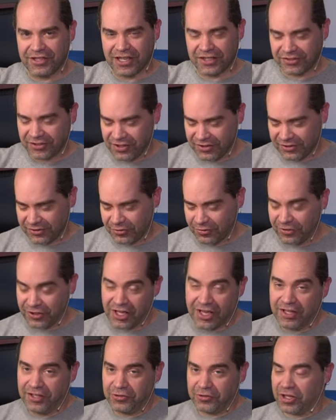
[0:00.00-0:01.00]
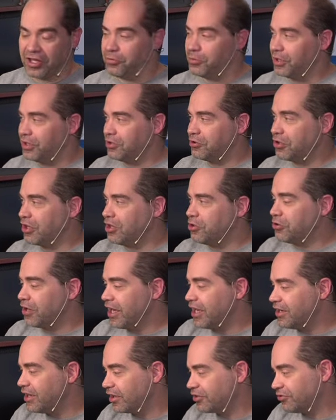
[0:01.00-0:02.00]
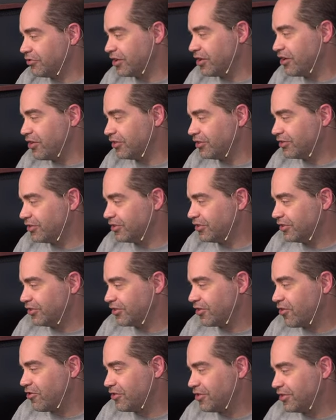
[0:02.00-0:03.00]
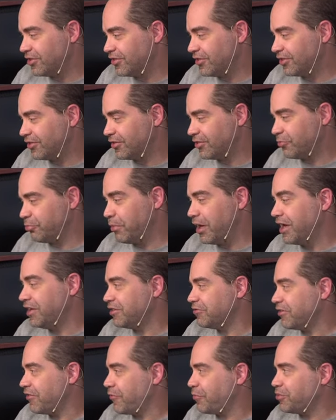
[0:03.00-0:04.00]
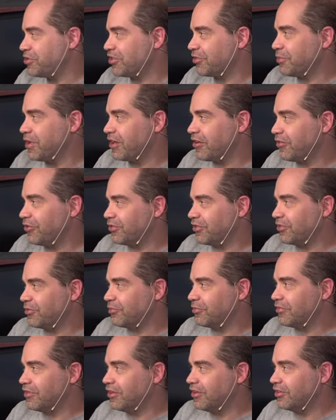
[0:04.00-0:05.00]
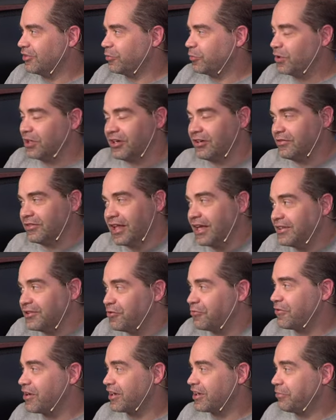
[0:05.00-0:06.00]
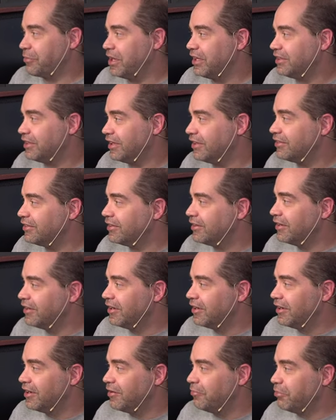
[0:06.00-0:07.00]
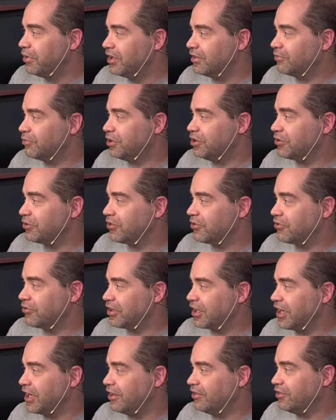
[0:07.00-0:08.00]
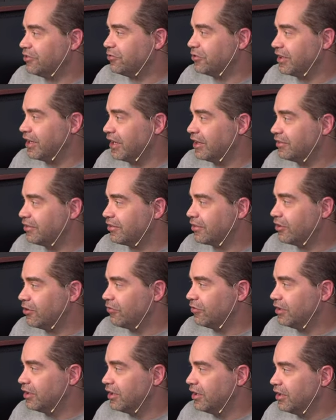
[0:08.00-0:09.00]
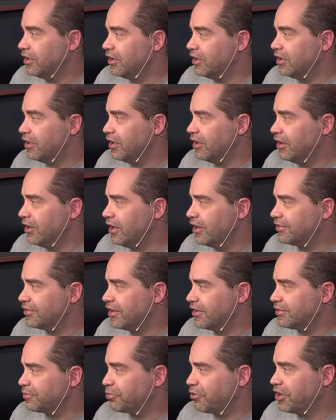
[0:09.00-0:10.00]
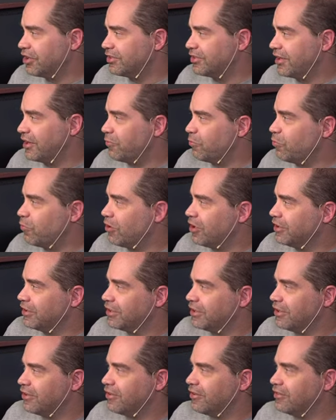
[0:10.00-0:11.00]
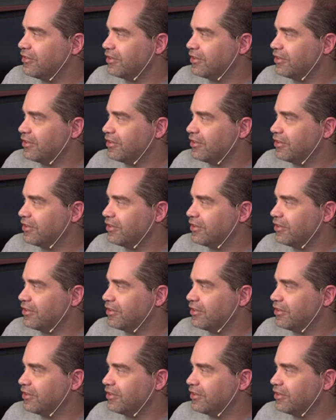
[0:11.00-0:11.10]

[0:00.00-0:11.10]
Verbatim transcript: X-Keys controller. And you can, I mean, you can, you can actually call, call these things manually from just macros as, as well. I don't recommend it, but but you certainly can do that. So uh, S S preset one here.